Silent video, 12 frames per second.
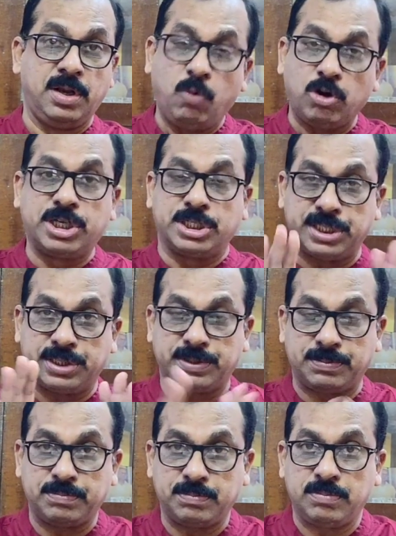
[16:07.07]
Notice
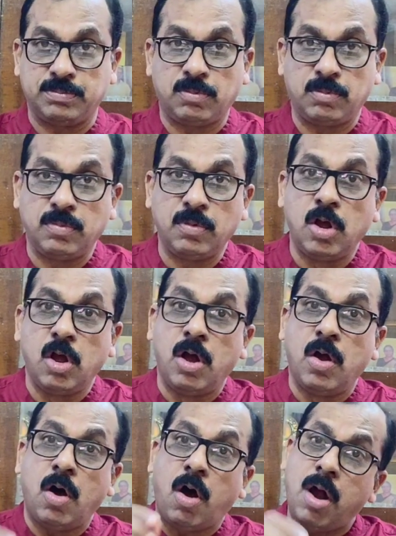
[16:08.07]
it.
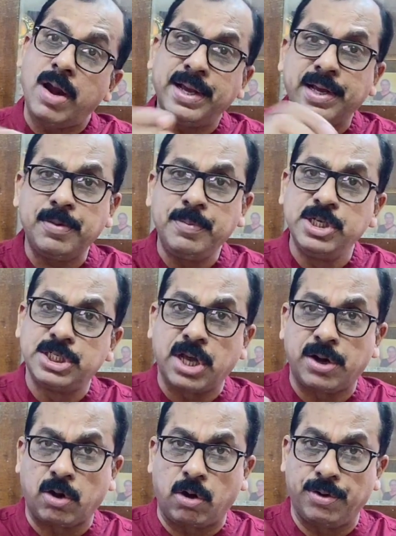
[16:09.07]
All agreements
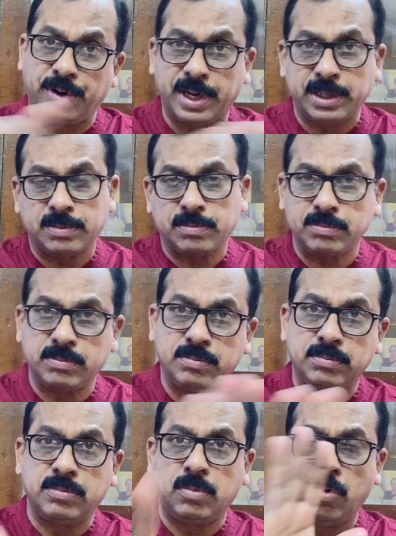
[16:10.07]
are contract.
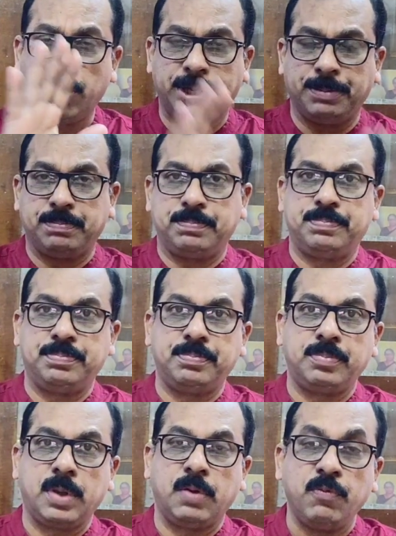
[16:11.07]
Okay.
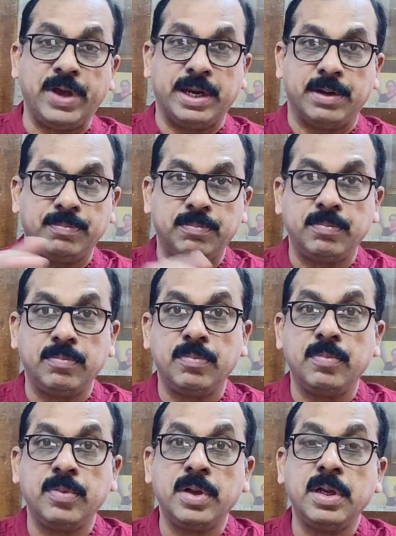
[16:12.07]
Well,
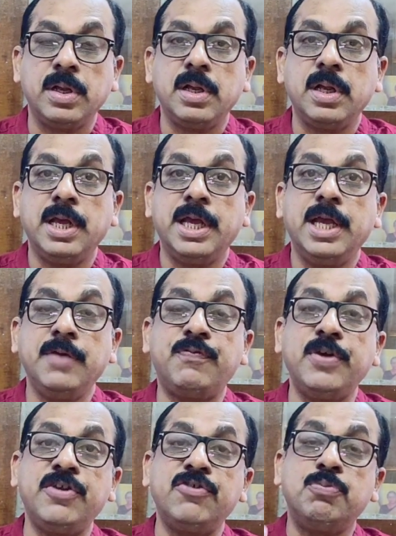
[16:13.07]

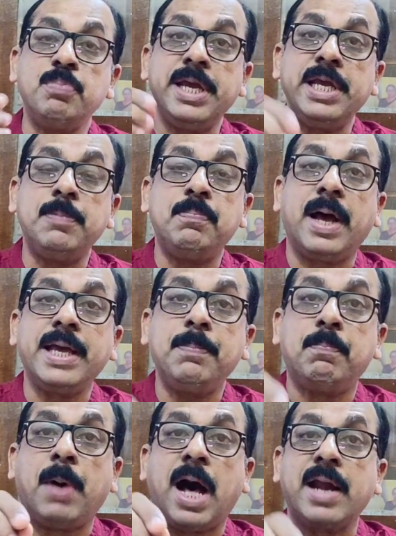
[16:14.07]
if it is made
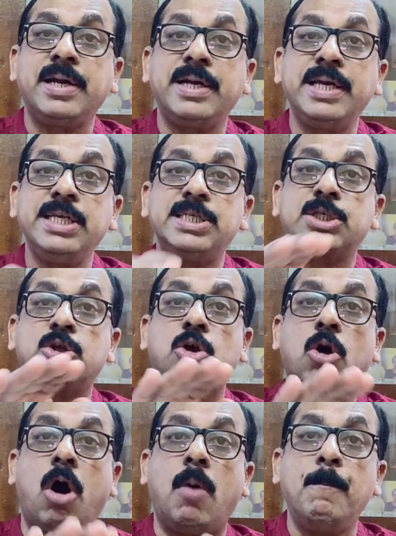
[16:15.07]
by parties
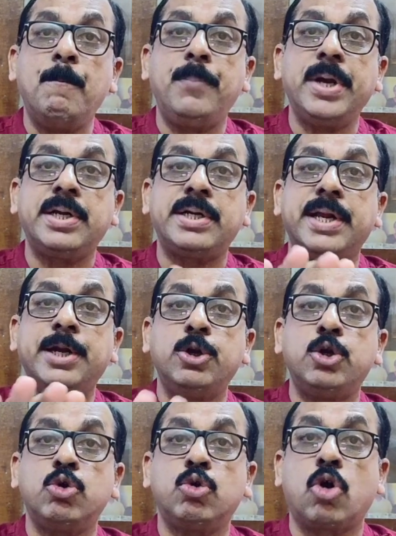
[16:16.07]

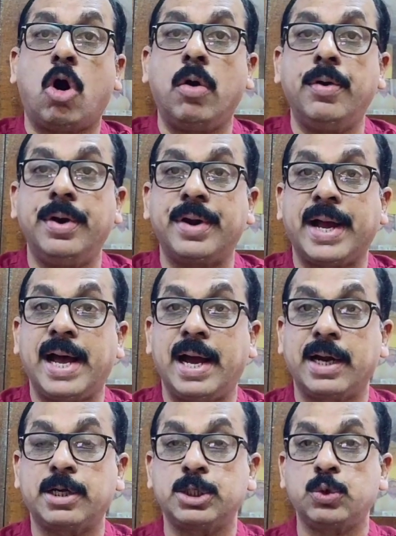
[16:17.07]
competent to
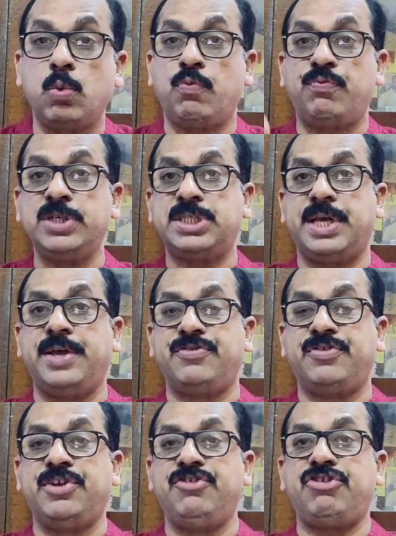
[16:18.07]
contract, so first
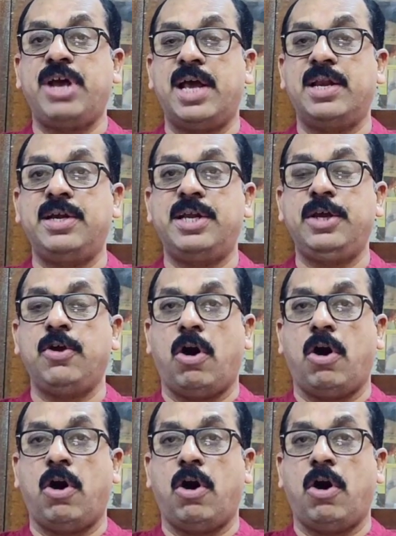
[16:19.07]
essentiality